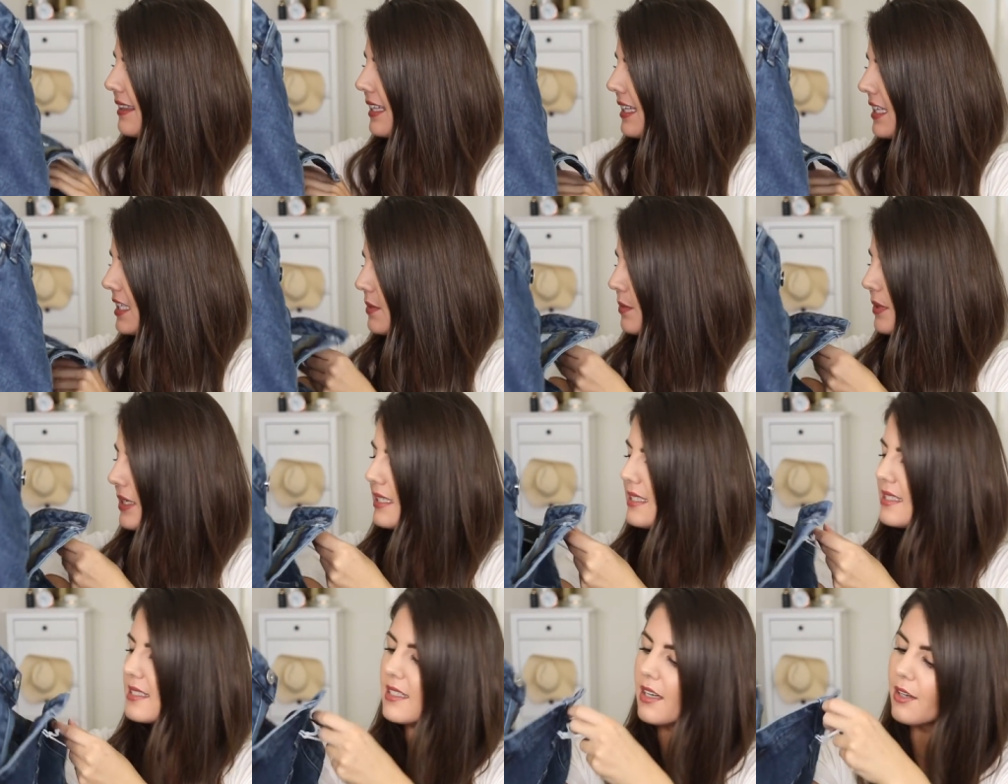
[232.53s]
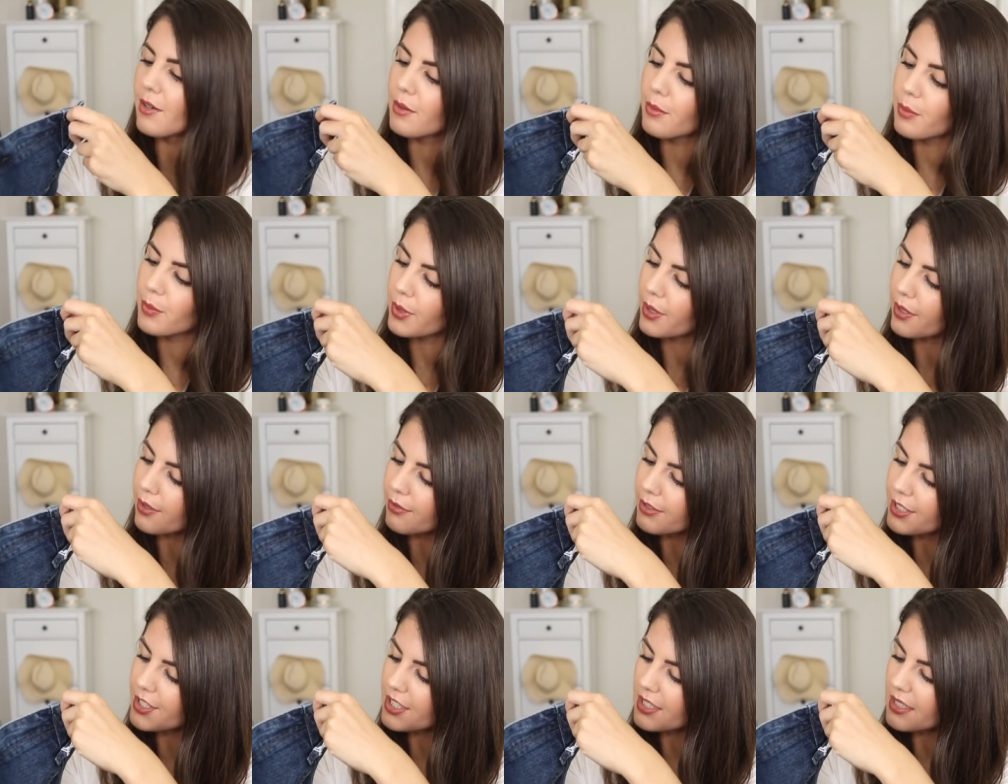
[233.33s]
These ones were
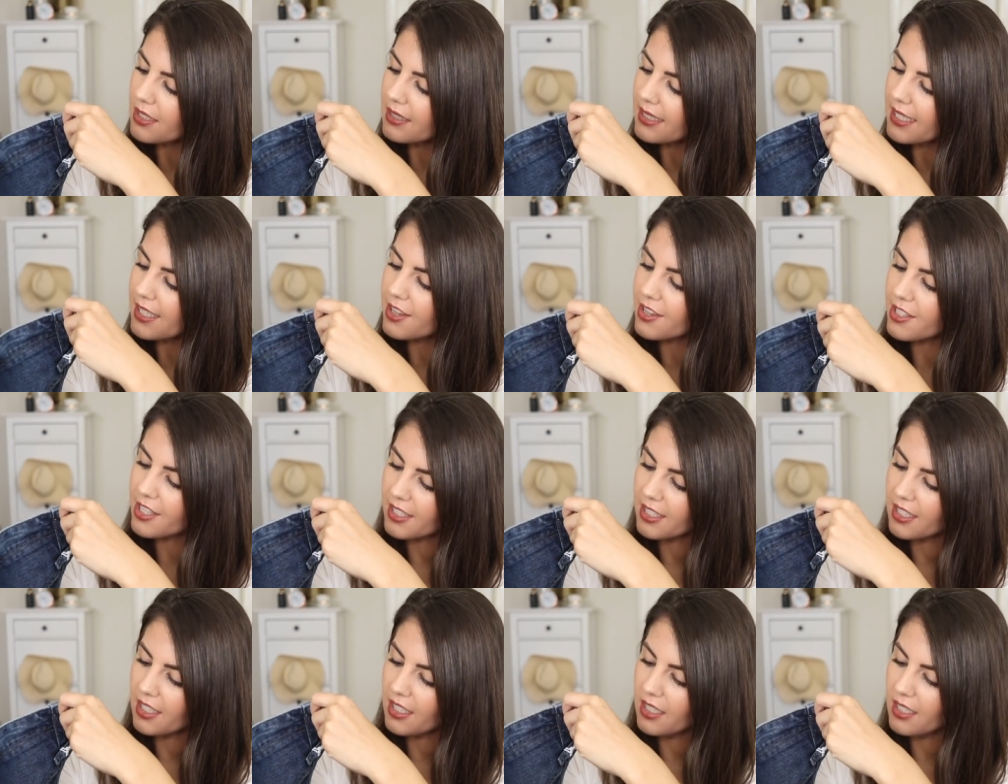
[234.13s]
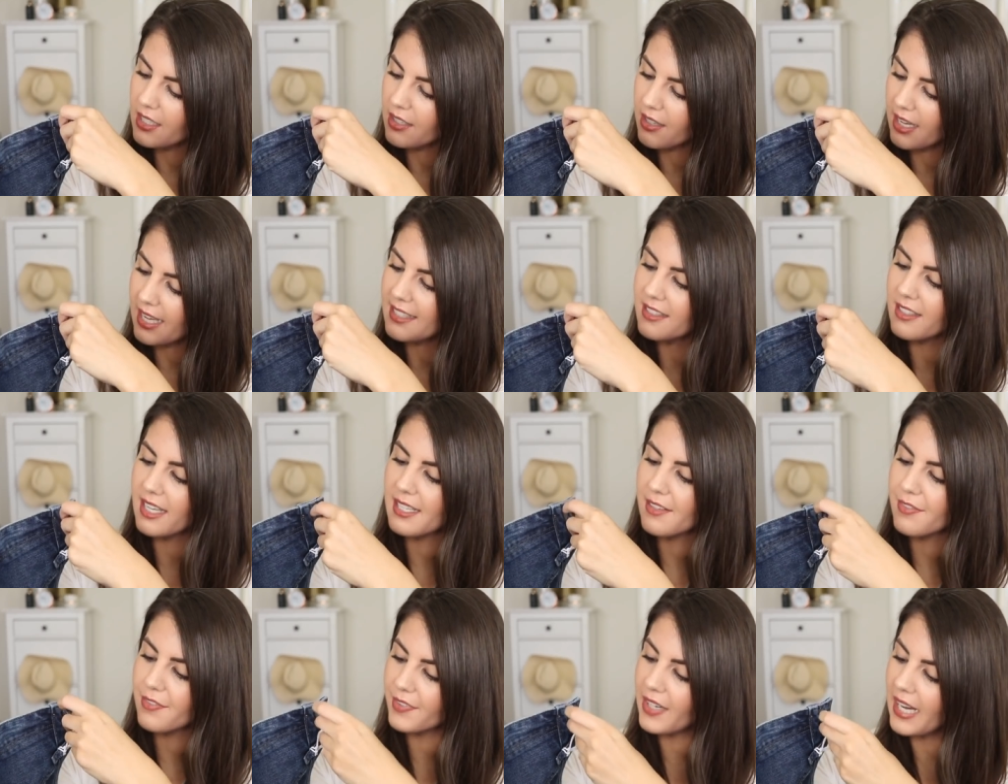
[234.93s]
originally
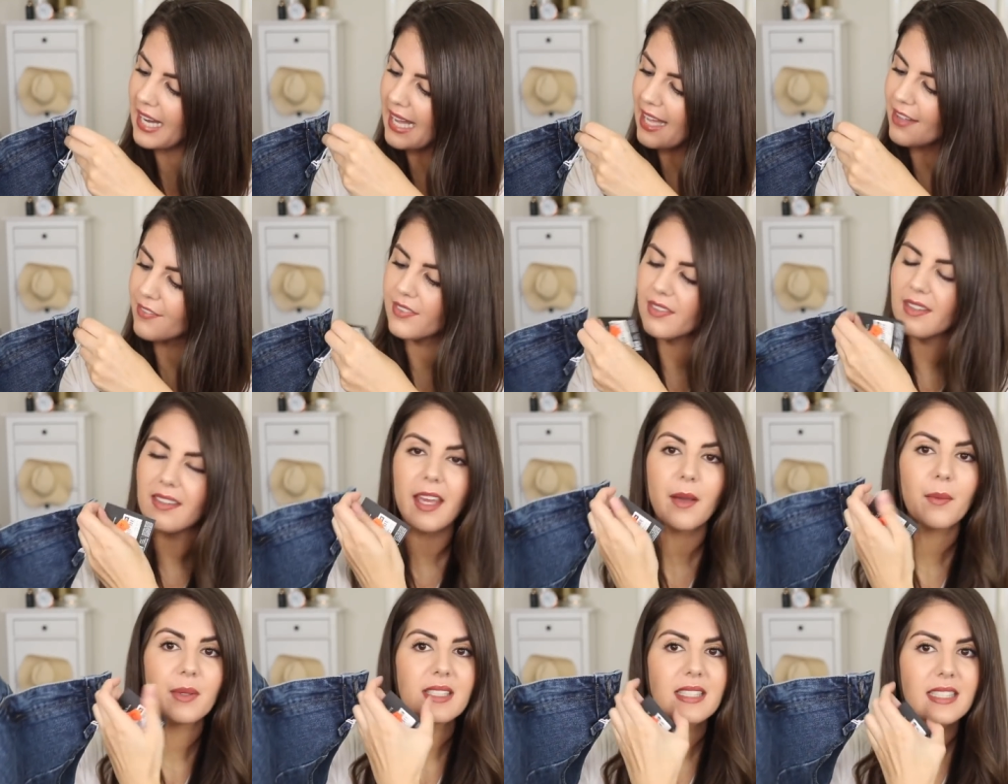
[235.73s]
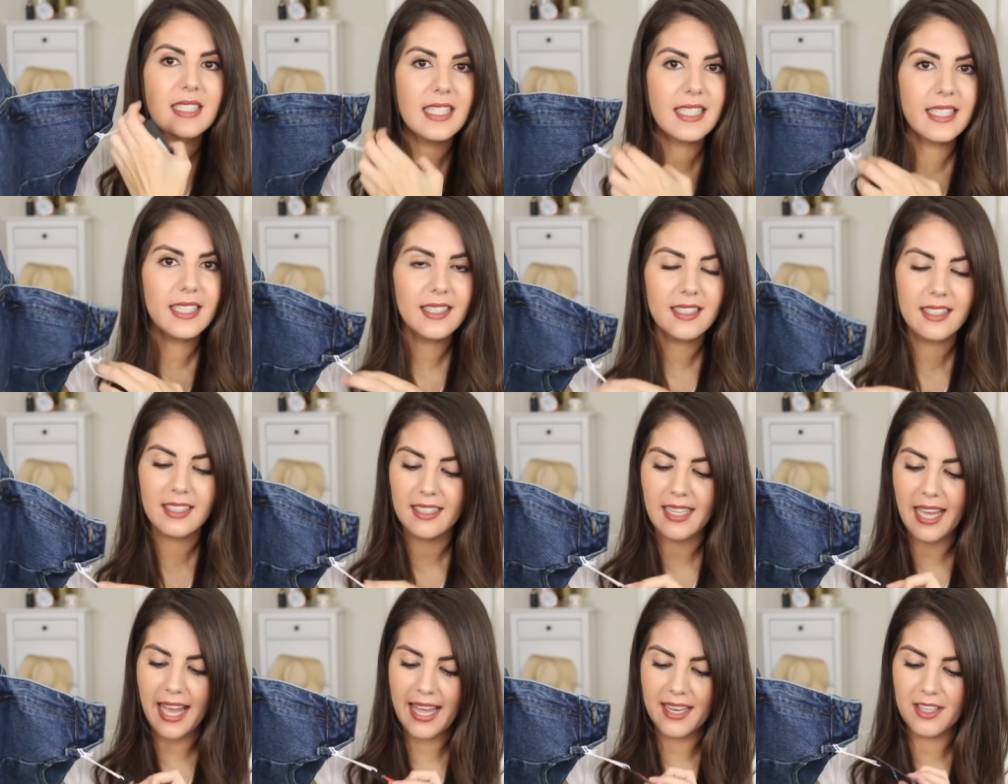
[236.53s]
$39.95, then they were
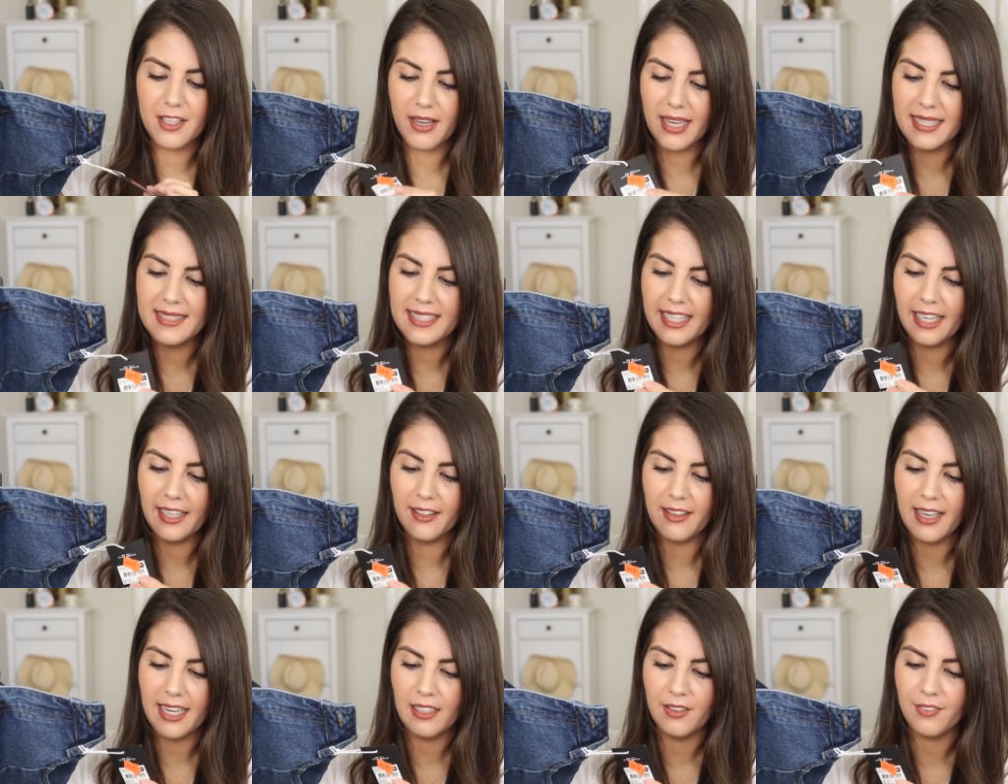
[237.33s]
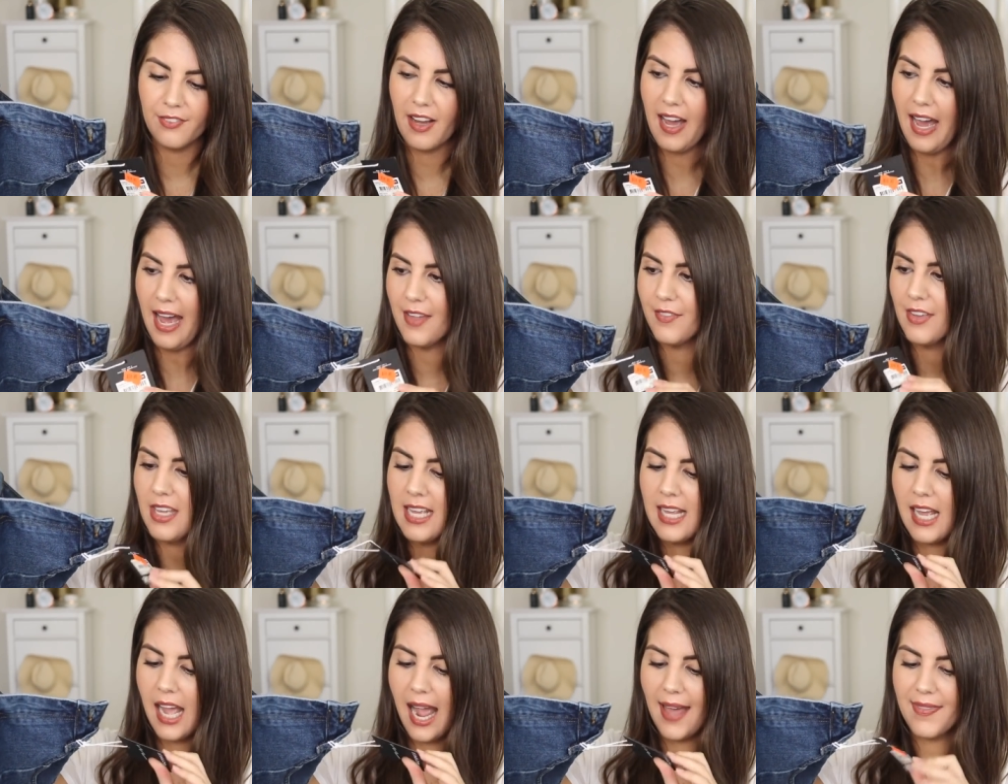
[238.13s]
ticketed at $19.95,
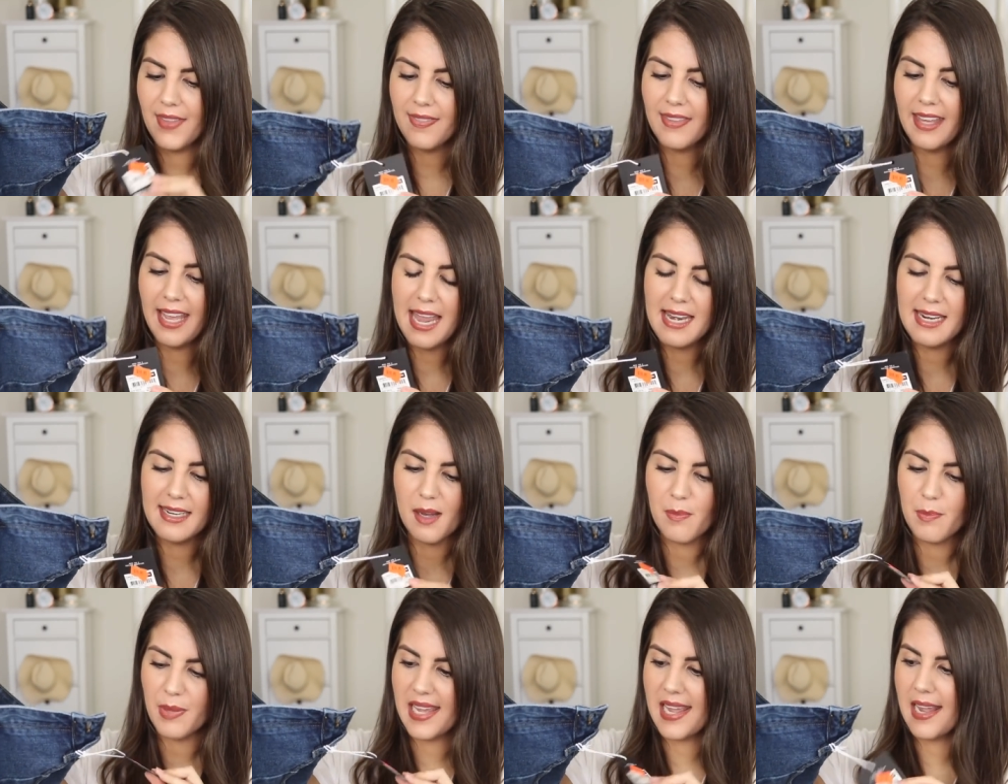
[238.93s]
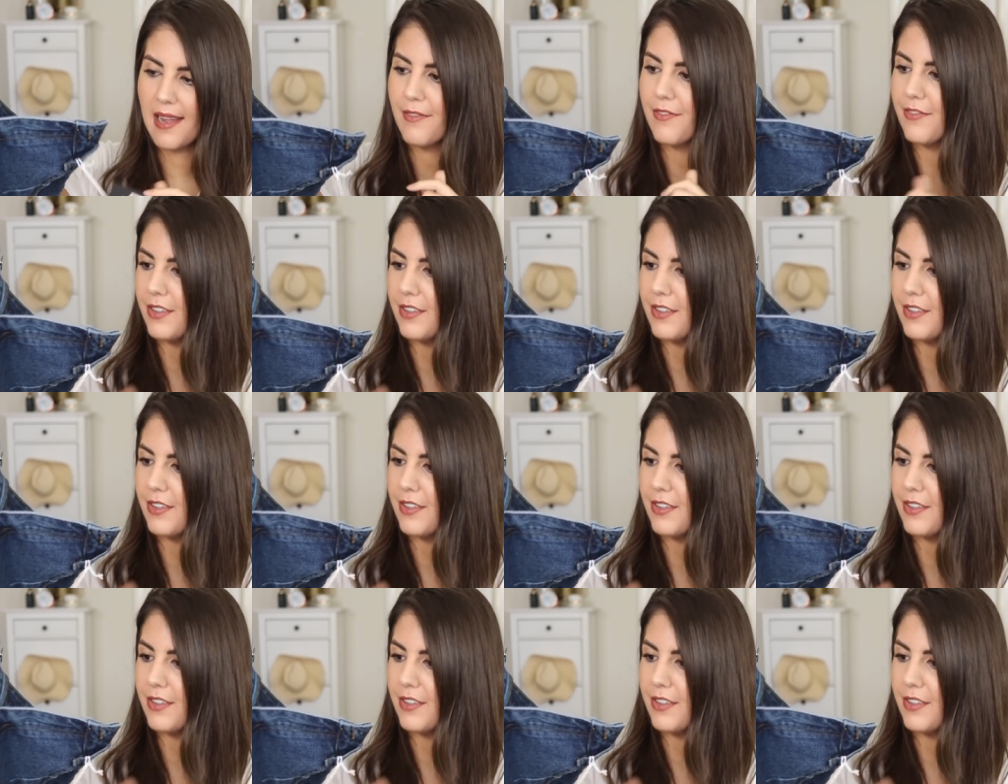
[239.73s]
and then they ended up being